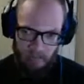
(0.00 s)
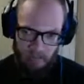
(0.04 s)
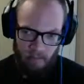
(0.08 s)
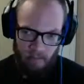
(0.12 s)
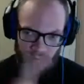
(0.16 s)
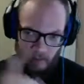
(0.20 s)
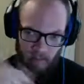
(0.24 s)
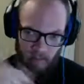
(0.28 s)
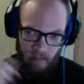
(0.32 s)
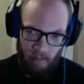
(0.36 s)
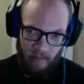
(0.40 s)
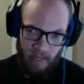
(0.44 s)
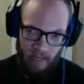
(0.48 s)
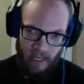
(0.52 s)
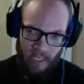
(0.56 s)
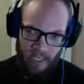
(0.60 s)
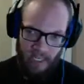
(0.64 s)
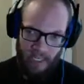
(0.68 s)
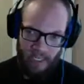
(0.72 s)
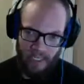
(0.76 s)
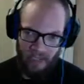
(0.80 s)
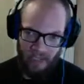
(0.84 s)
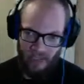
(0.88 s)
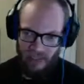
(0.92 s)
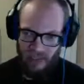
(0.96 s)

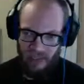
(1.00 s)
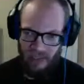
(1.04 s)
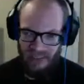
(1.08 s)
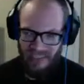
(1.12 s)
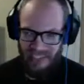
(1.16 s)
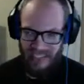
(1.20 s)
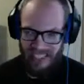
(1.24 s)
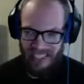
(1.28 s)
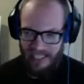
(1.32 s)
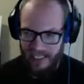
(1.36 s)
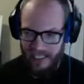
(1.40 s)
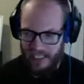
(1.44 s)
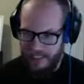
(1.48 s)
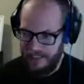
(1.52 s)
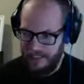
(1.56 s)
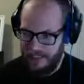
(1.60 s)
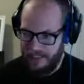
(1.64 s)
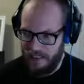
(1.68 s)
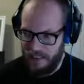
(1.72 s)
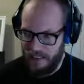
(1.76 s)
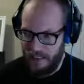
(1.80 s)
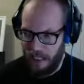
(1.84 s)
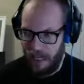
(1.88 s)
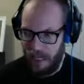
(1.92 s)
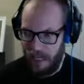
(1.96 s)
chronic
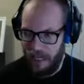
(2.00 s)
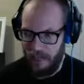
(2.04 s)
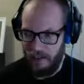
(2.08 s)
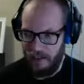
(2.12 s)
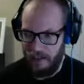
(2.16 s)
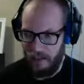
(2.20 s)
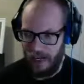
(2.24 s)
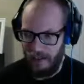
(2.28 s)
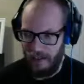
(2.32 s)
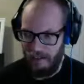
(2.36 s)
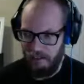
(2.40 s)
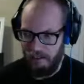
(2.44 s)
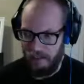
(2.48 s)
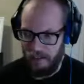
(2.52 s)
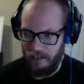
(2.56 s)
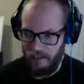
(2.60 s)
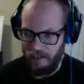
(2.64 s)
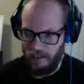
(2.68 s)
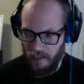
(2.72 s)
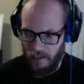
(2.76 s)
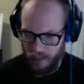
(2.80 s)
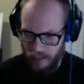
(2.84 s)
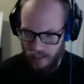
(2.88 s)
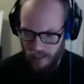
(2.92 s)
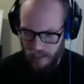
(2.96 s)
loneliness, I wrote
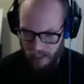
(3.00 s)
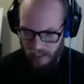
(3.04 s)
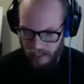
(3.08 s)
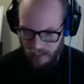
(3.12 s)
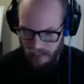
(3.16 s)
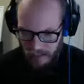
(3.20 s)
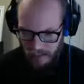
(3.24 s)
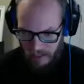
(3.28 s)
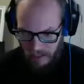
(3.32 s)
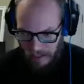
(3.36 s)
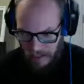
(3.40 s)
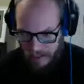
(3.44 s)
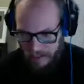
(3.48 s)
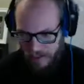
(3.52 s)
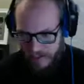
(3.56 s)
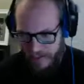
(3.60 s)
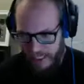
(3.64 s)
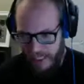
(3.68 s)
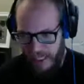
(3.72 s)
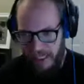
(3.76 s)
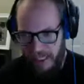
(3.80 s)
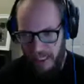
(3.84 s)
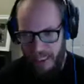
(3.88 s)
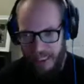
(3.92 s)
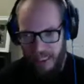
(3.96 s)
something
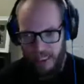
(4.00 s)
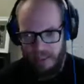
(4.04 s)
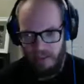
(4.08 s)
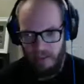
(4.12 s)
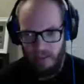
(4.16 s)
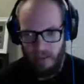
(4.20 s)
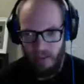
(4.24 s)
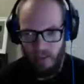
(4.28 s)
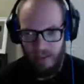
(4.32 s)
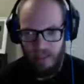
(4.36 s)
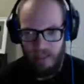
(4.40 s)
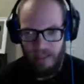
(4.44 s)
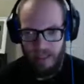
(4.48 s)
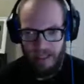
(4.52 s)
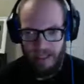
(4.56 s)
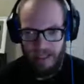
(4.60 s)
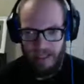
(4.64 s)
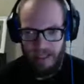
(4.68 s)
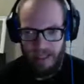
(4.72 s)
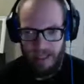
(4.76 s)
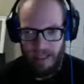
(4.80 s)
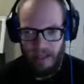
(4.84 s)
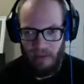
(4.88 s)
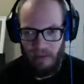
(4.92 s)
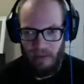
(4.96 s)
saying it's the
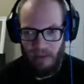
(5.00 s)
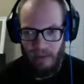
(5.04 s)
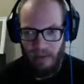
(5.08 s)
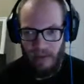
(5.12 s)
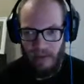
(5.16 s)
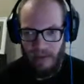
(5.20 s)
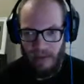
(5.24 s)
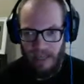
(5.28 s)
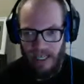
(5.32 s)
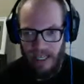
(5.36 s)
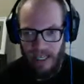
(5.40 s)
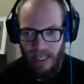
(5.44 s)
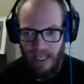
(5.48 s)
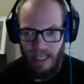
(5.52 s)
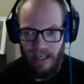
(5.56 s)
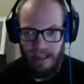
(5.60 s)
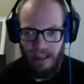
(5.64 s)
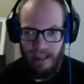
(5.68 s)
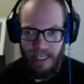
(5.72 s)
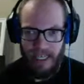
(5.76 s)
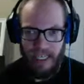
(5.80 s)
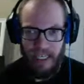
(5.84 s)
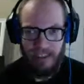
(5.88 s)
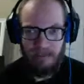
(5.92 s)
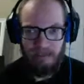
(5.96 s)
burden that we all
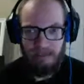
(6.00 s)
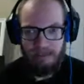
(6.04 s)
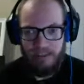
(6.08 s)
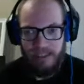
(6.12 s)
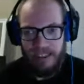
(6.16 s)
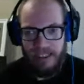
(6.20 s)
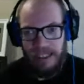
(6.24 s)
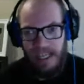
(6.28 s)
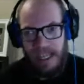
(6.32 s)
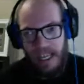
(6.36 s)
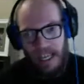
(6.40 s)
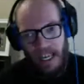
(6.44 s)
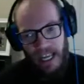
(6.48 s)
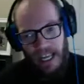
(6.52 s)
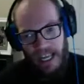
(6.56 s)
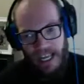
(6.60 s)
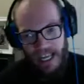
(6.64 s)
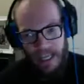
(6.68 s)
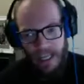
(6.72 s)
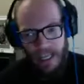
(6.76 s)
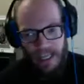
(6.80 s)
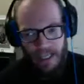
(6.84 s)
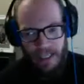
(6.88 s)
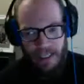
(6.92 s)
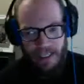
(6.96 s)
carry.
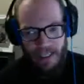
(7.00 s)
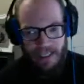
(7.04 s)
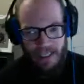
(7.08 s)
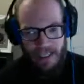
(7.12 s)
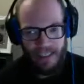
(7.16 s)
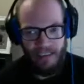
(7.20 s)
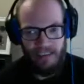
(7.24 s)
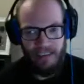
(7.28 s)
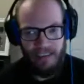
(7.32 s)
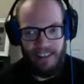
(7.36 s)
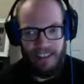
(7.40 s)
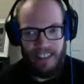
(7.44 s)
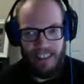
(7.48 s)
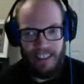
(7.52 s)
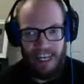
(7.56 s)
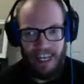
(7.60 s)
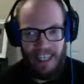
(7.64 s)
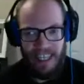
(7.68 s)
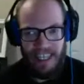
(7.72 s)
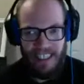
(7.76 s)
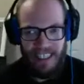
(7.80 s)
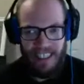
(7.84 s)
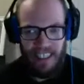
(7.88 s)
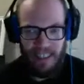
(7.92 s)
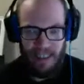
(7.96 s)
And it's the
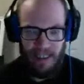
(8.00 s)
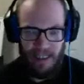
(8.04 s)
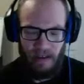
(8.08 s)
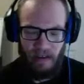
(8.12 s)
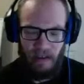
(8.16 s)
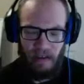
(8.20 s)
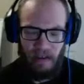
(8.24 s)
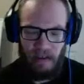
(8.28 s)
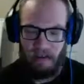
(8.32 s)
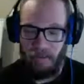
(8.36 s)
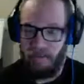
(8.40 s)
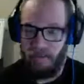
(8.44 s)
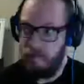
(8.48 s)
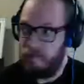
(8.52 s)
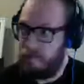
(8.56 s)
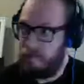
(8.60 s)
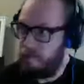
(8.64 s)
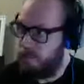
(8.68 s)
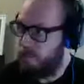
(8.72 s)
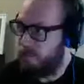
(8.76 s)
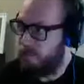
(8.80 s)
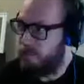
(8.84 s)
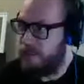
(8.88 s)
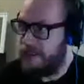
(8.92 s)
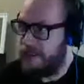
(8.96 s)
idea of,
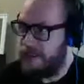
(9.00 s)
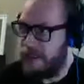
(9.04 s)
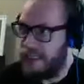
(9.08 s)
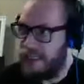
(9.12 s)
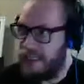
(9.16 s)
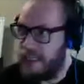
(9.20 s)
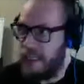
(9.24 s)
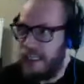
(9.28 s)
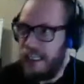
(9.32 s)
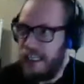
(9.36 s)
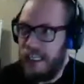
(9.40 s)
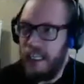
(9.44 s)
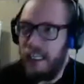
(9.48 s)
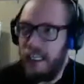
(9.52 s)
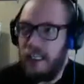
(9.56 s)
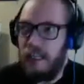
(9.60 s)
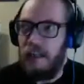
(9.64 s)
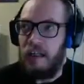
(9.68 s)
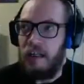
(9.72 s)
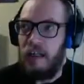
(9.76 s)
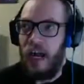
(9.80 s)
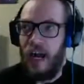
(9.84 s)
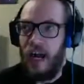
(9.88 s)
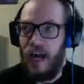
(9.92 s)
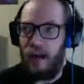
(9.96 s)

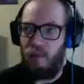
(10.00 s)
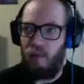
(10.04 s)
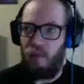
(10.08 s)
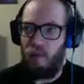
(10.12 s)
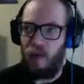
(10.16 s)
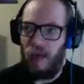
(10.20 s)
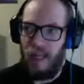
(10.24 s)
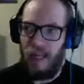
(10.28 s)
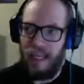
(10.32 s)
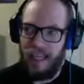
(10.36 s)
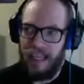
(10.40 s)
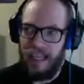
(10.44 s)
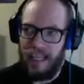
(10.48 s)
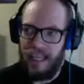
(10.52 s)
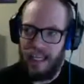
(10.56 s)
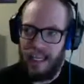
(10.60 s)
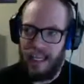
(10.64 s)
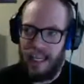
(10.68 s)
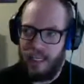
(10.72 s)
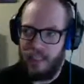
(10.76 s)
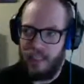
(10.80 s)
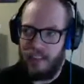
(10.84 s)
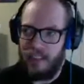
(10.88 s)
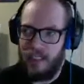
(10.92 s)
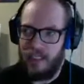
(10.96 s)
I want
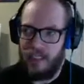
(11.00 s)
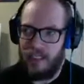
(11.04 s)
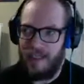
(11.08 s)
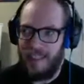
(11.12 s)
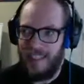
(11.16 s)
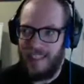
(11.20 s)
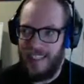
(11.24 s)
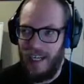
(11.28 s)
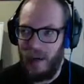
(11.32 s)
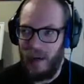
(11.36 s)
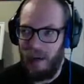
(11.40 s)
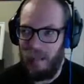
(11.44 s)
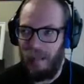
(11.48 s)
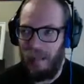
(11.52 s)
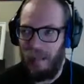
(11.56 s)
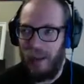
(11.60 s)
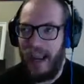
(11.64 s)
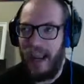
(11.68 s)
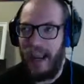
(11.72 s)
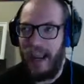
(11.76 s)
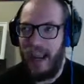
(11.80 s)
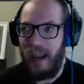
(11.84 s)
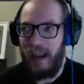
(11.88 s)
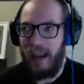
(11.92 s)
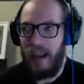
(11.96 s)
connection so
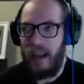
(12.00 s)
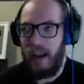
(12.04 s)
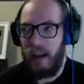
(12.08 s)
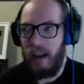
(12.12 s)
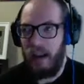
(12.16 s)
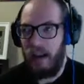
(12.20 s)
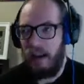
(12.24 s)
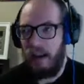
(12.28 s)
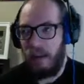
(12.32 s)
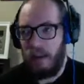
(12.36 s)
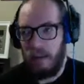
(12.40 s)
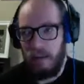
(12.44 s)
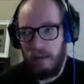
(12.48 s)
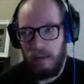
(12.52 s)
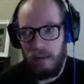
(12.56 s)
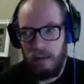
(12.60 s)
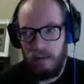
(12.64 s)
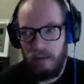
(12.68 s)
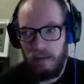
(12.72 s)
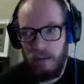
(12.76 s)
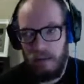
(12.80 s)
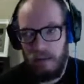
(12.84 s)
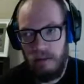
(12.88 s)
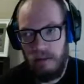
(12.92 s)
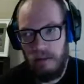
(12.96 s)
bad,
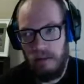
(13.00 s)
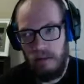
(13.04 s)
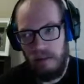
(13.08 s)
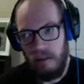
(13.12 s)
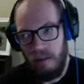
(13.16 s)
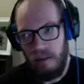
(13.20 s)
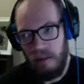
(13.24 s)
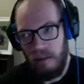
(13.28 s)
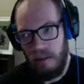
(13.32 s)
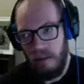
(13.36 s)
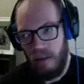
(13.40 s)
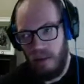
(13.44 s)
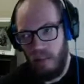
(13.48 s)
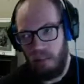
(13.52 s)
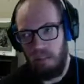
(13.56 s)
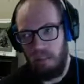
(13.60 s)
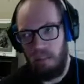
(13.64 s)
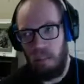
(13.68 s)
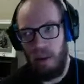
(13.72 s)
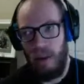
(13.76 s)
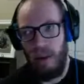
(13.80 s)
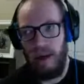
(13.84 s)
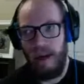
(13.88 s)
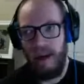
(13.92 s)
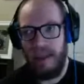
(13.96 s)

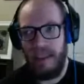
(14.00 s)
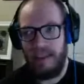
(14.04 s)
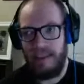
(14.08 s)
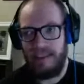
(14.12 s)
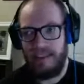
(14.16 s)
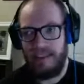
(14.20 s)
but